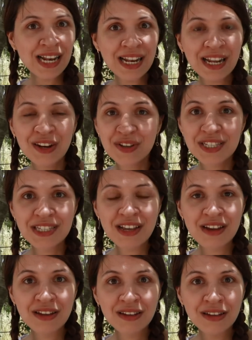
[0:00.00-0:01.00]
And she told
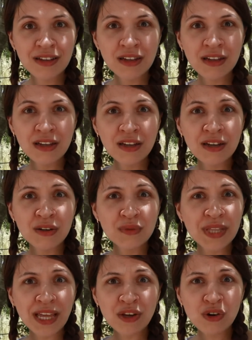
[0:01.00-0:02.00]
her the whole story
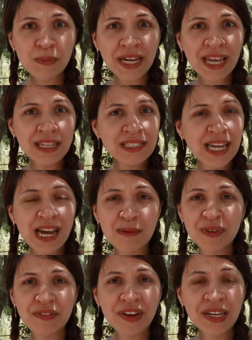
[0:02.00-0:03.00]
and
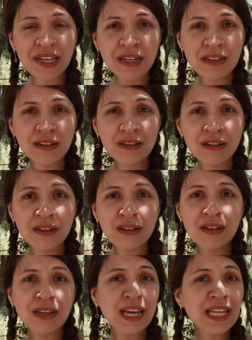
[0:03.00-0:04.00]
Dayuma was very
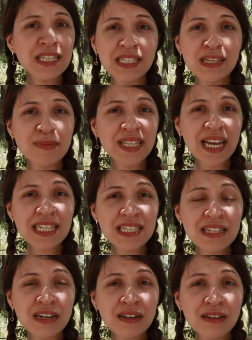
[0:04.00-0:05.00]
touched by what she heard,